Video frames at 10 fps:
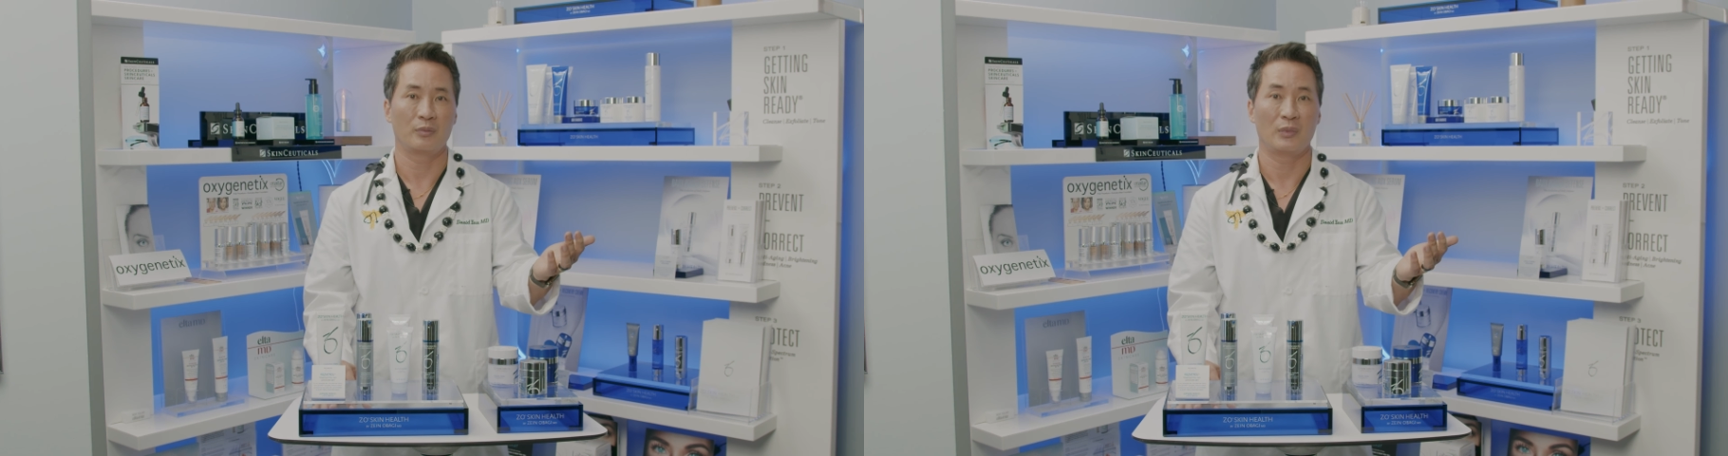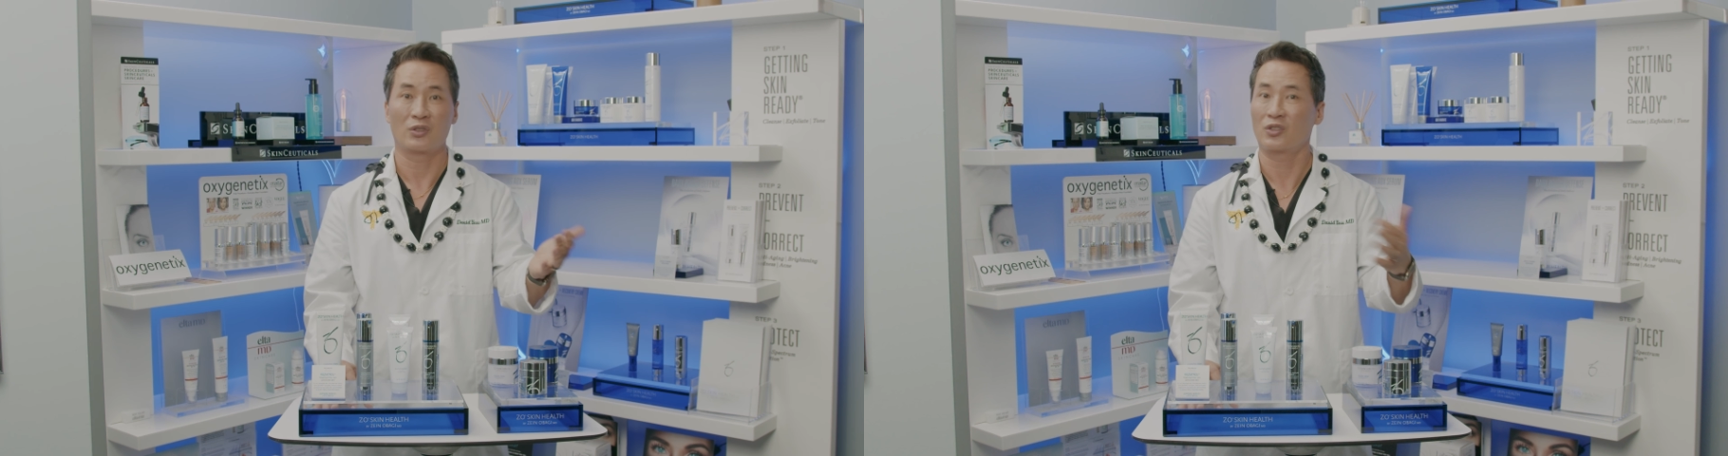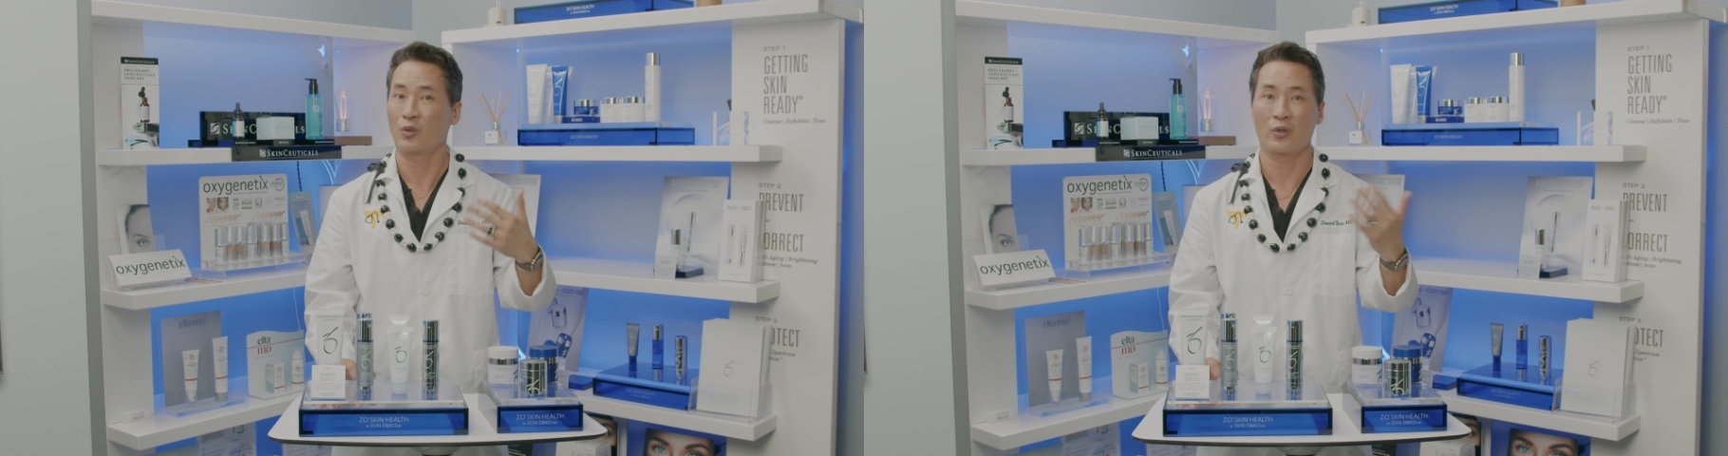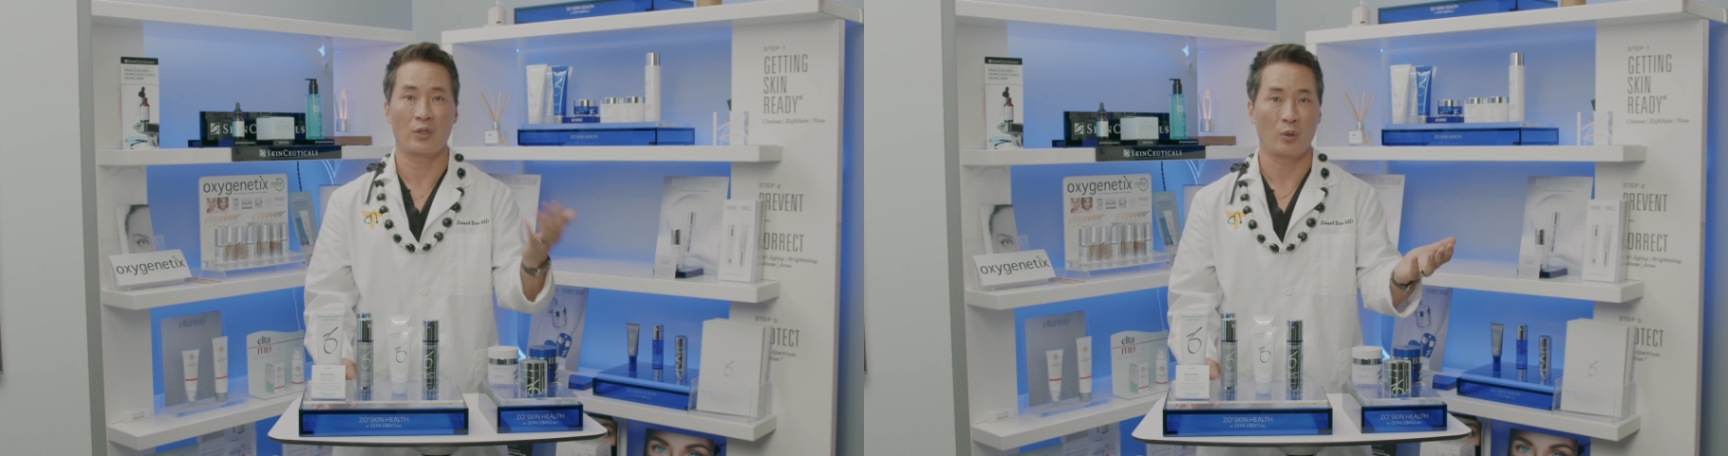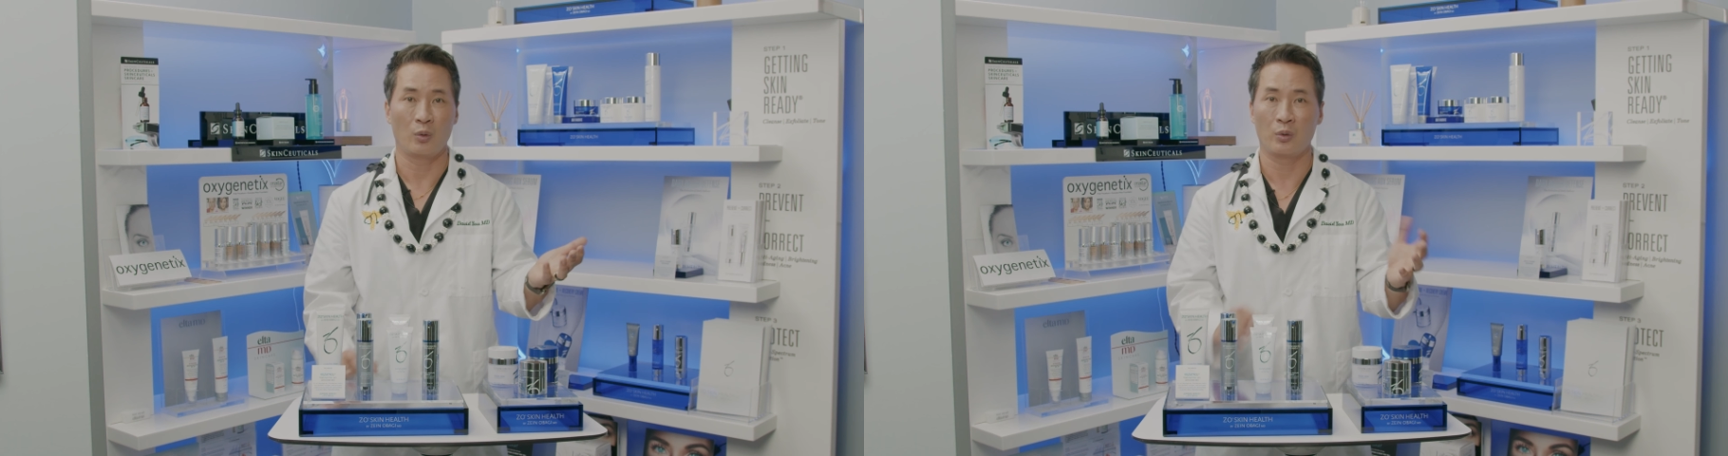is still the
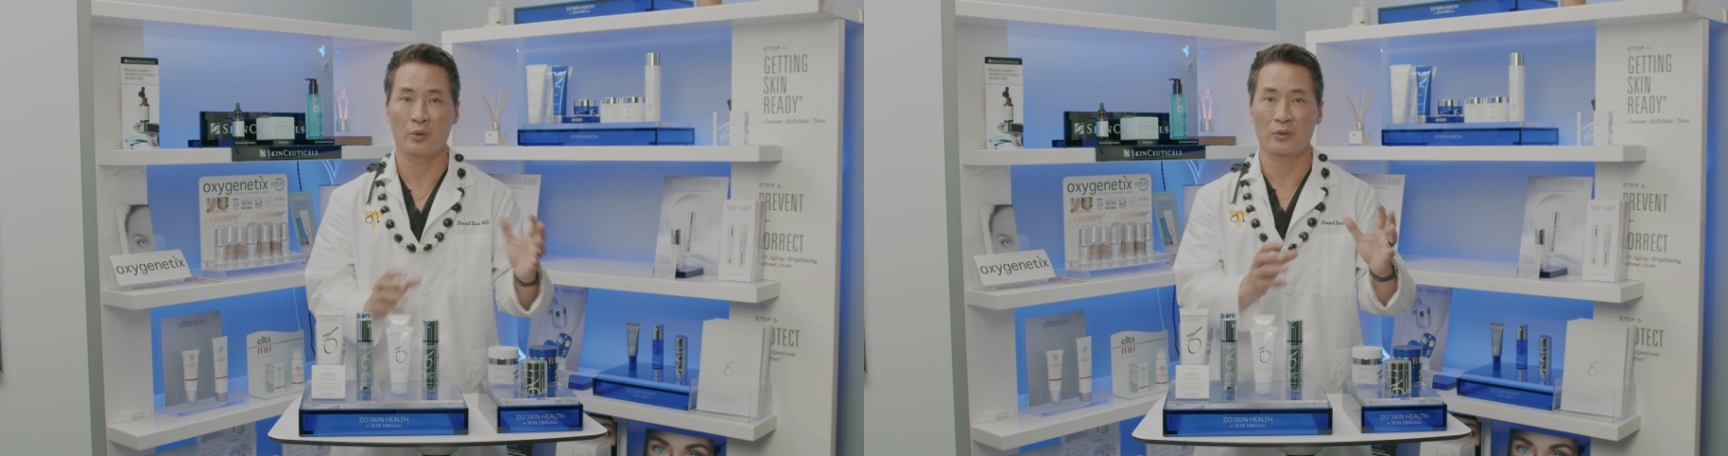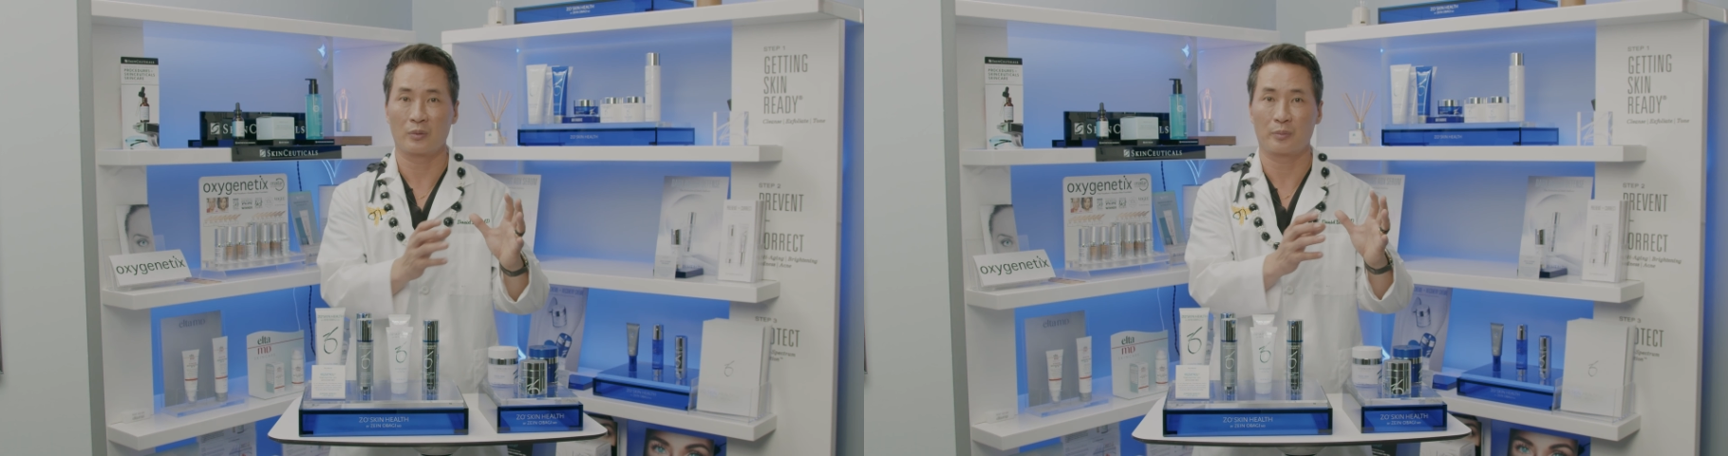old